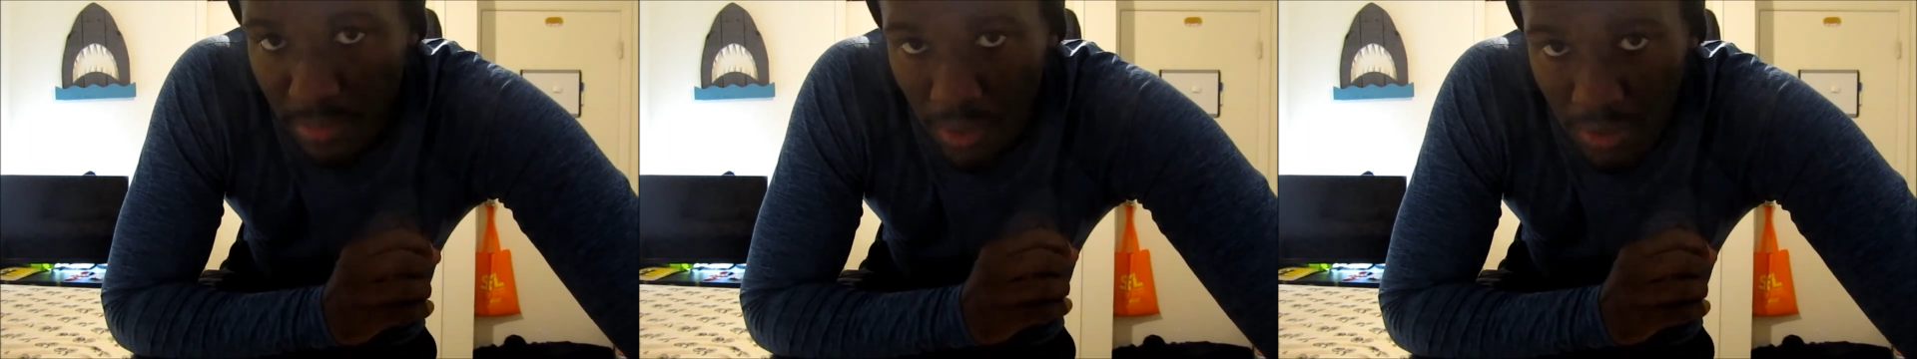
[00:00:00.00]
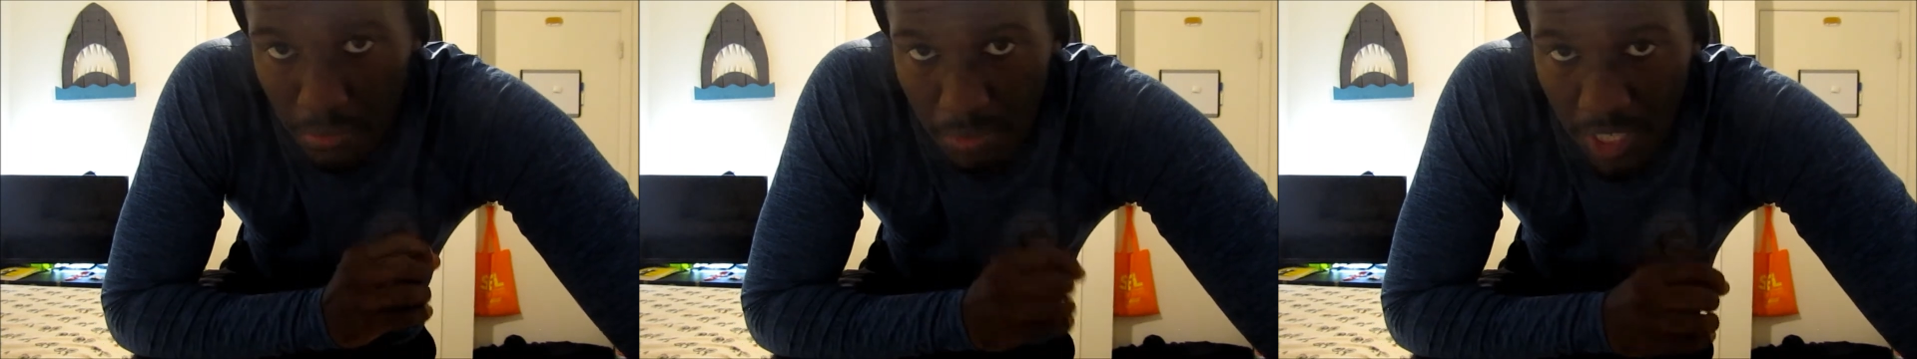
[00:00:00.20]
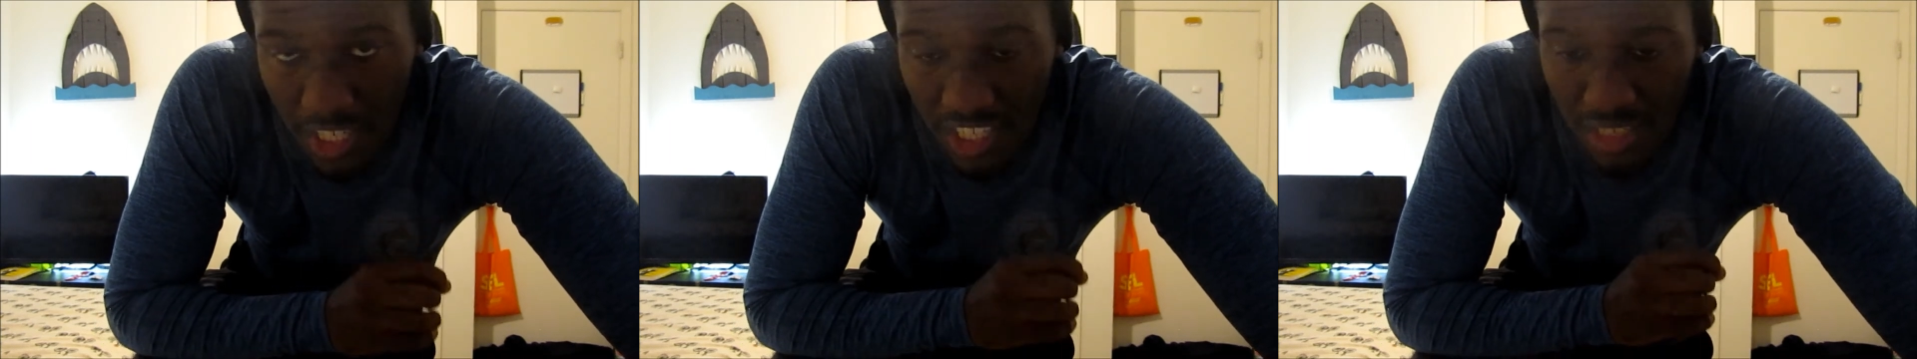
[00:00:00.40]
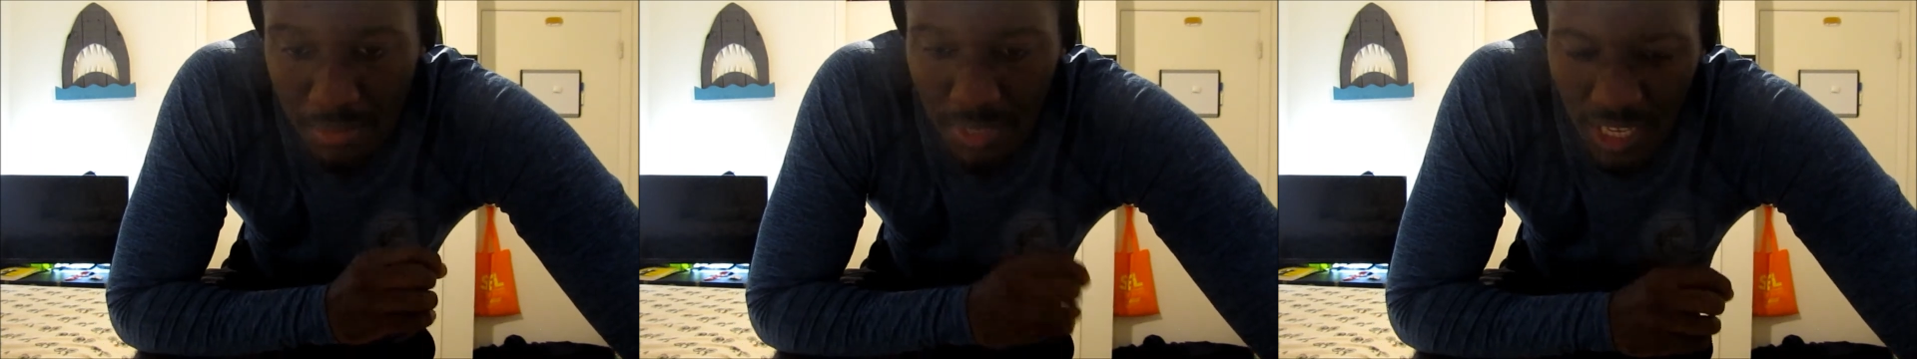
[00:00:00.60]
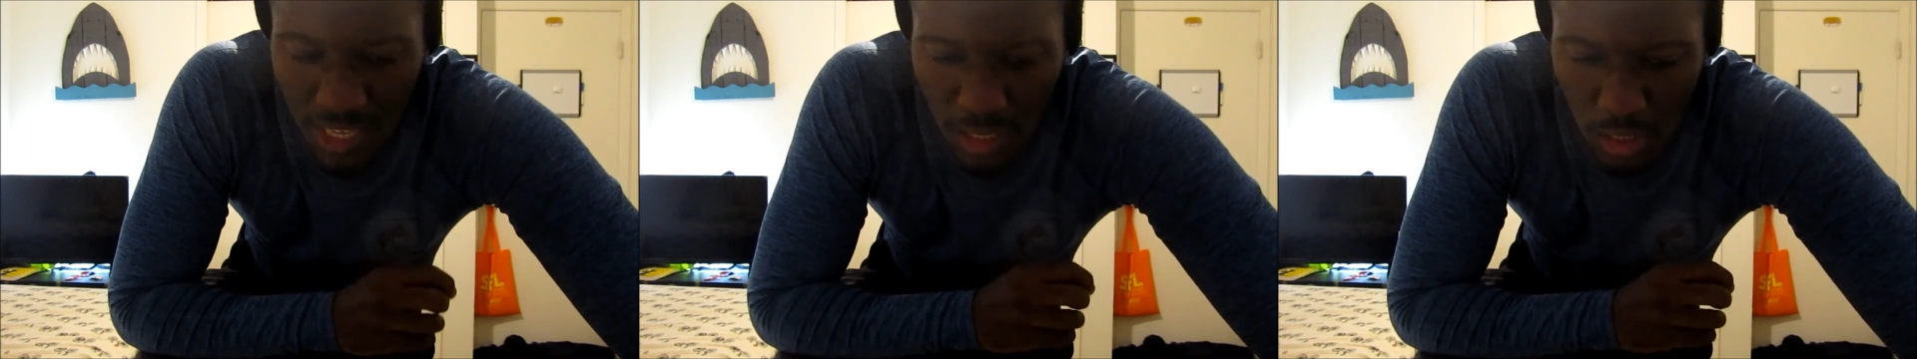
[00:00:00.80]
both
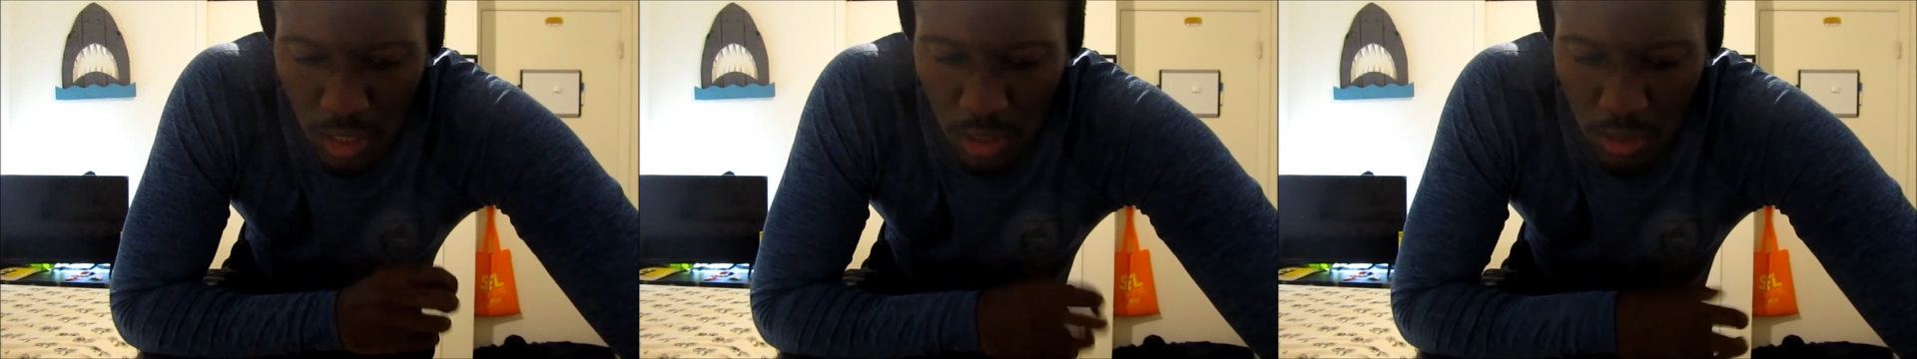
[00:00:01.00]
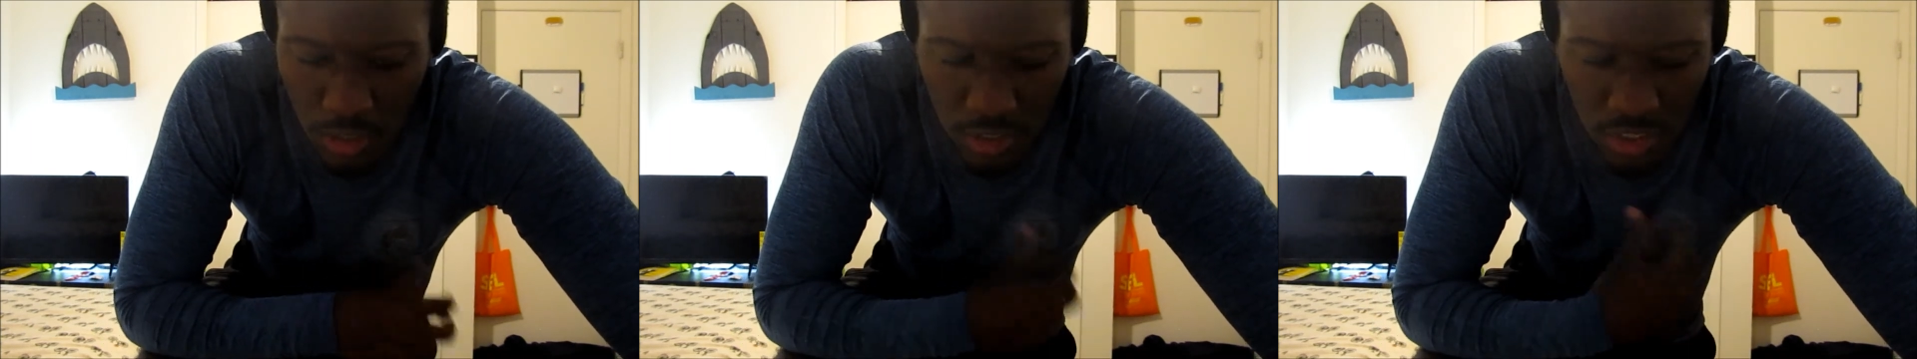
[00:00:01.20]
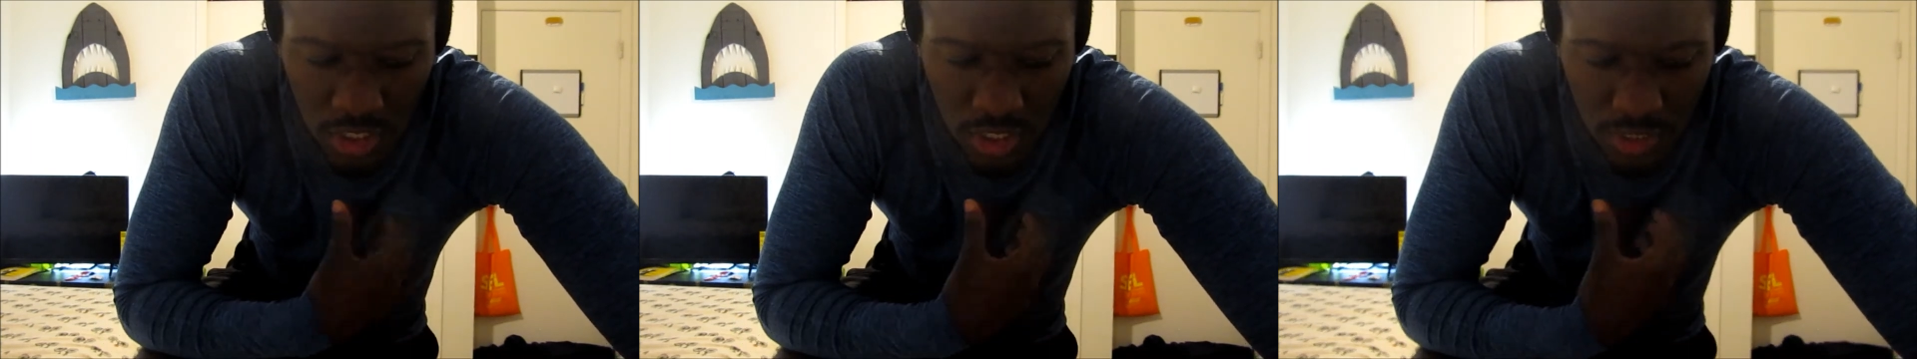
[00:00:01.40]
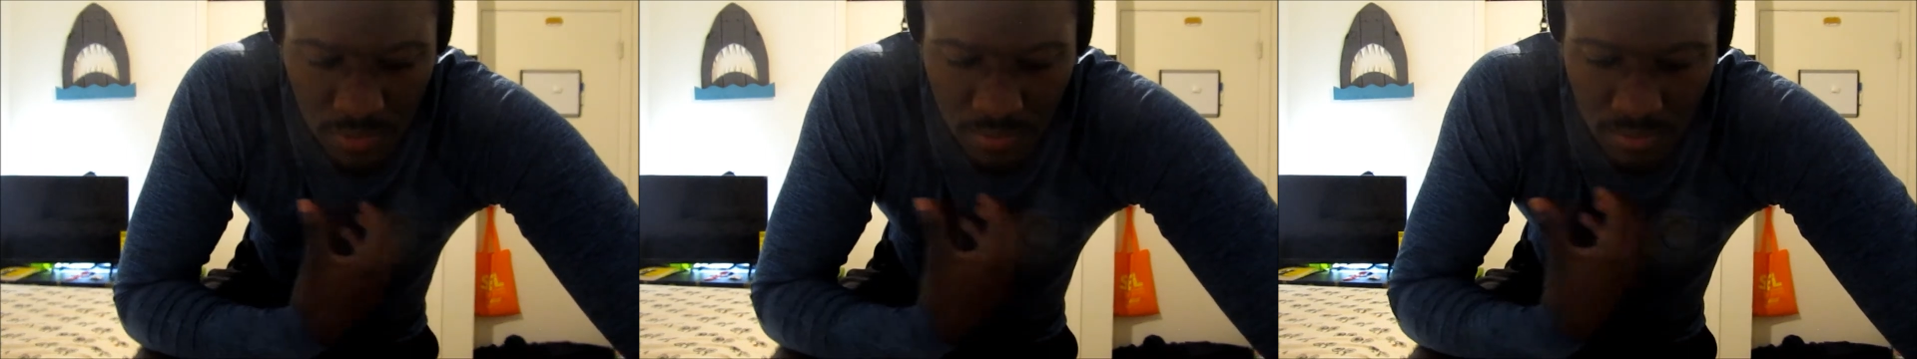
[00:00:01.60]
medium and large